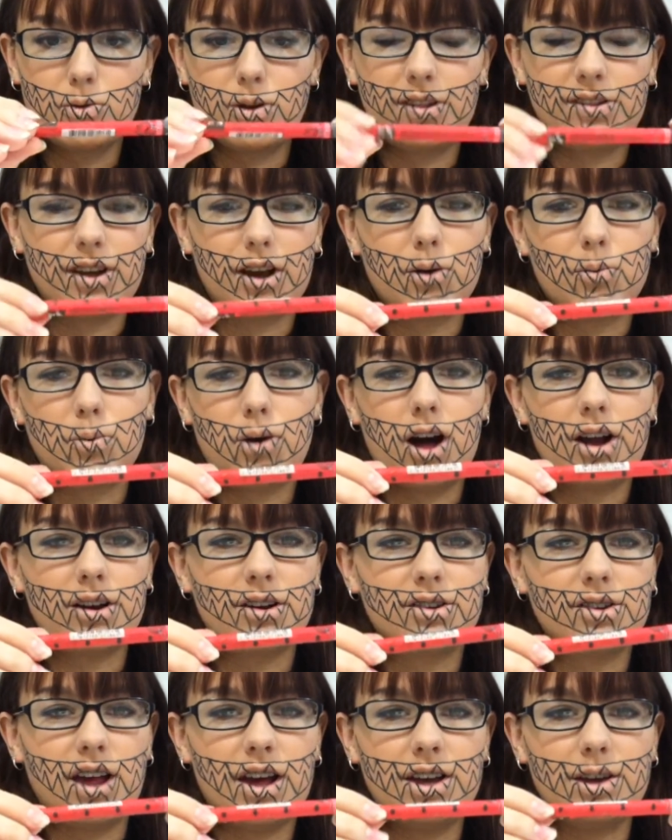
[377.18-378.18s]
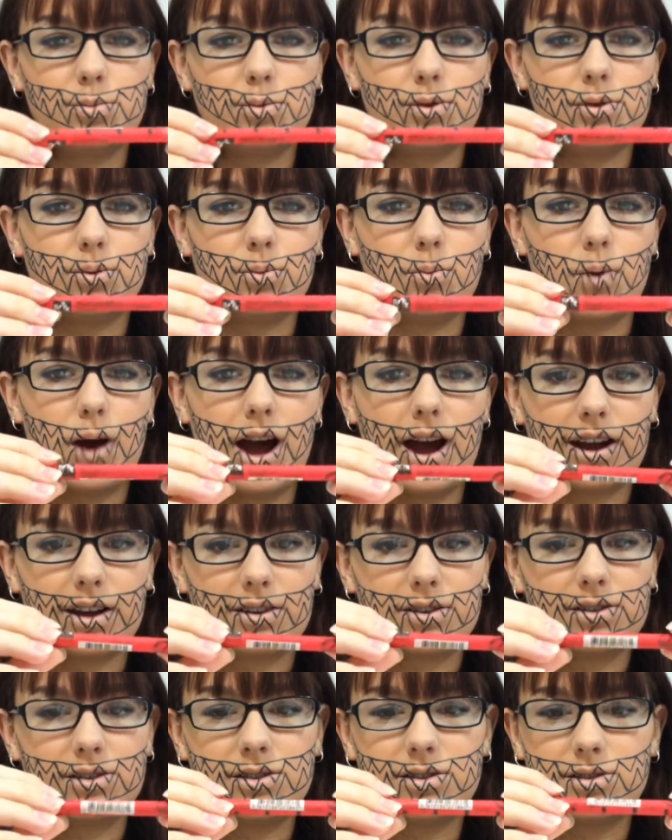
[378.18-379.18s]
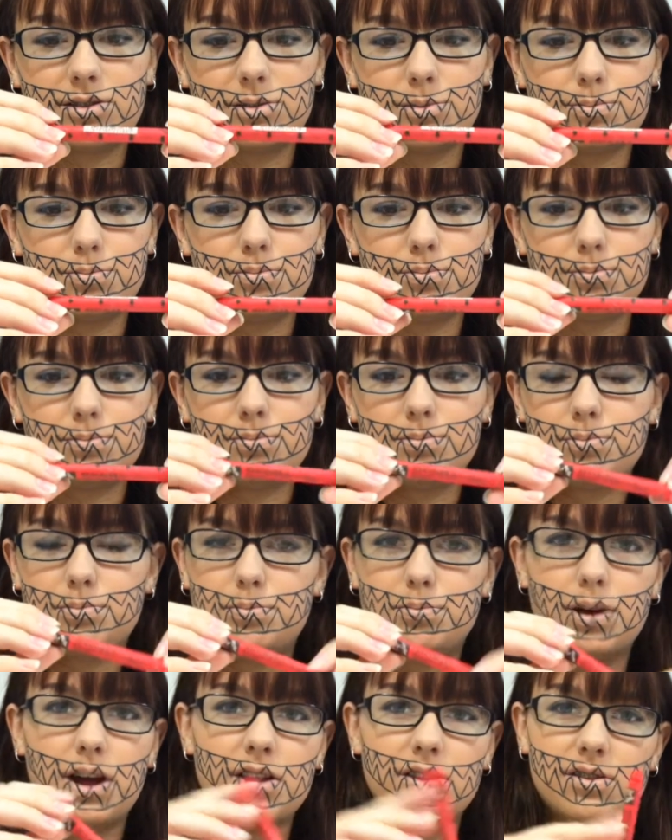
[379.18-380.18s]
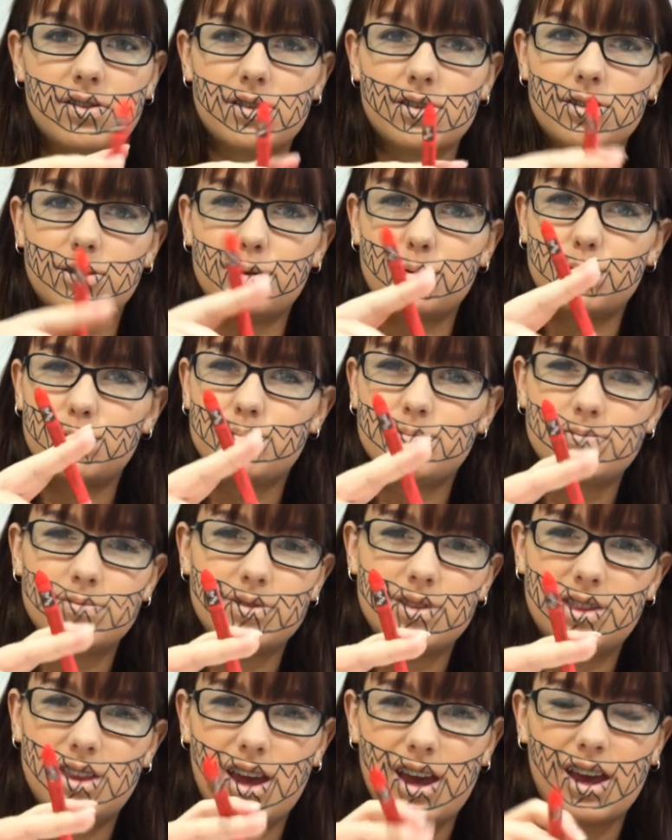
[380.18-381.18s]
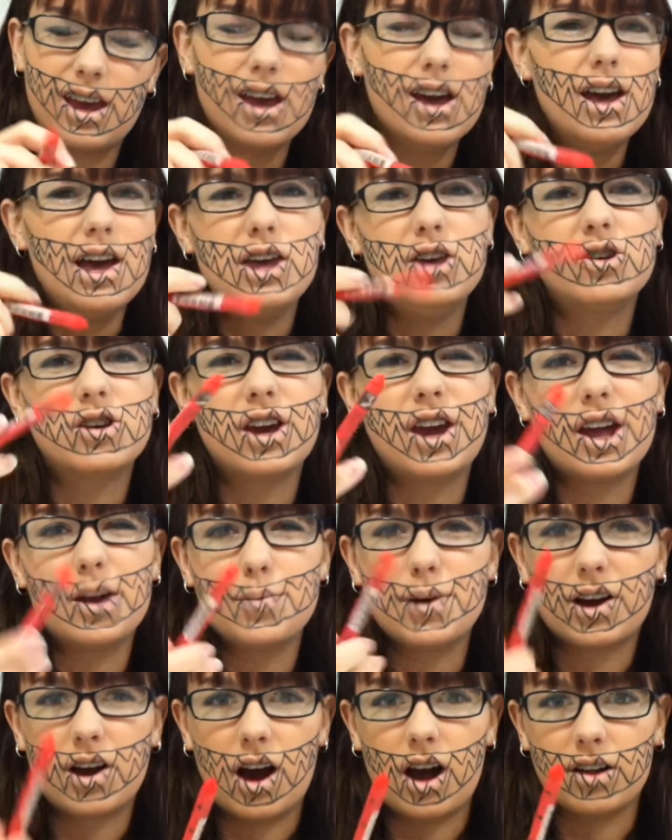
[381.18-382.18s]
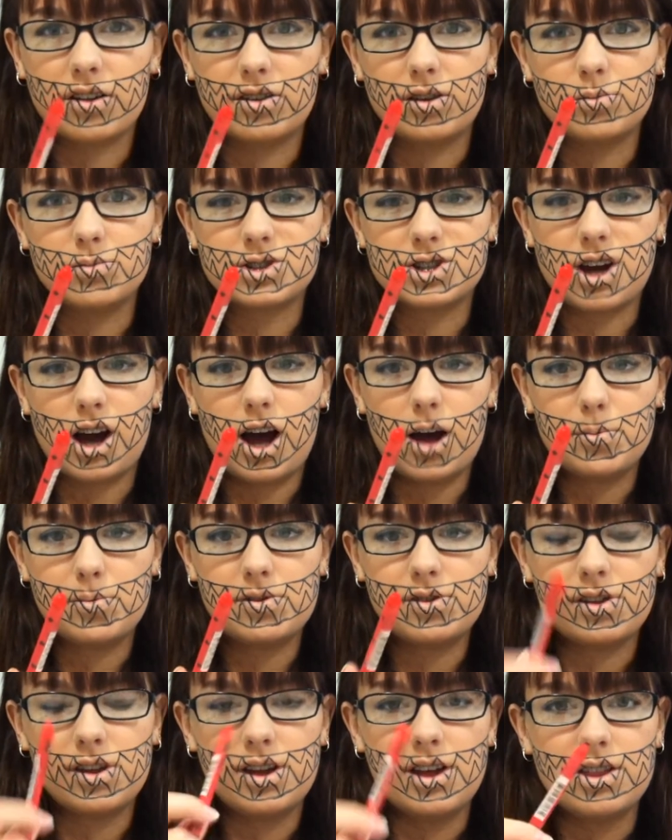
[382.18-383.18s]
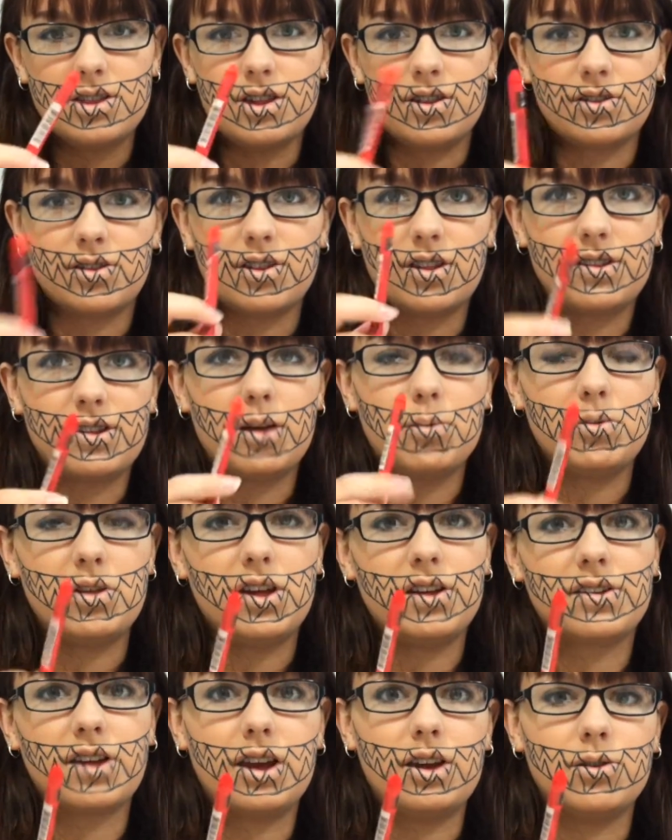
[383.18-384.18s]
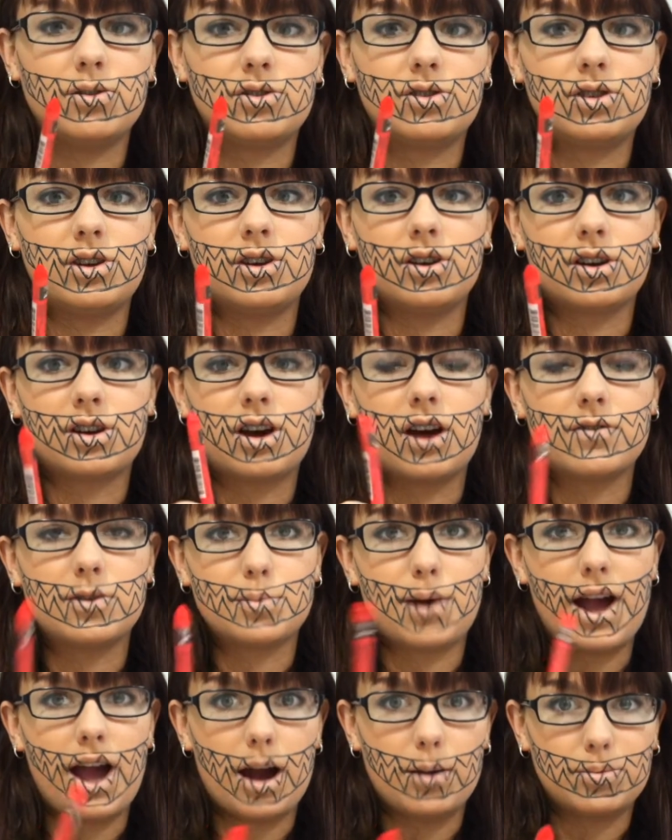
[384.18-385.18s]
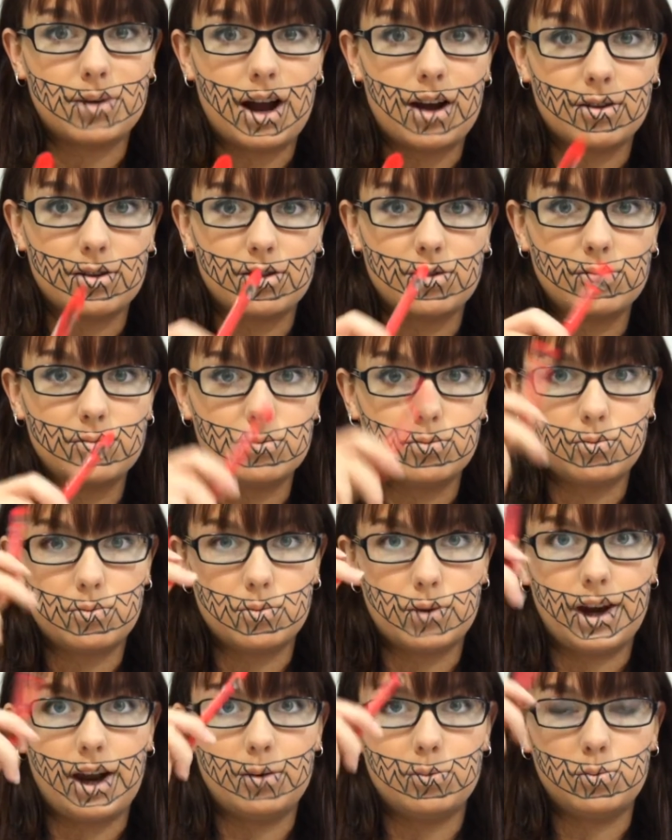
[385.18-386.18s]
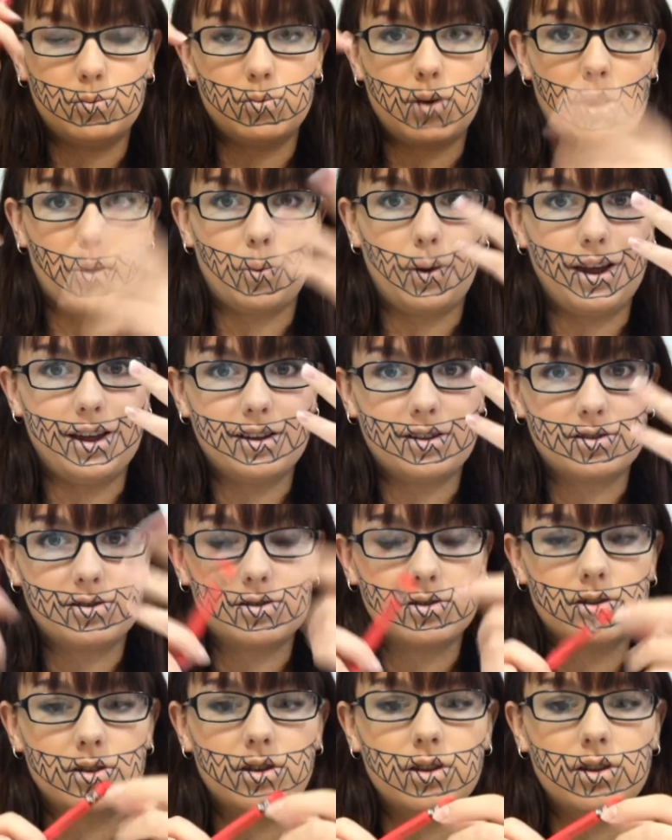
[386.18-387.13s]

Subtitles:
It's like a water-soluble wax pencil thing. You can get them at costume shops. These are the same things I use to cover my eyebrows when I wear wigs.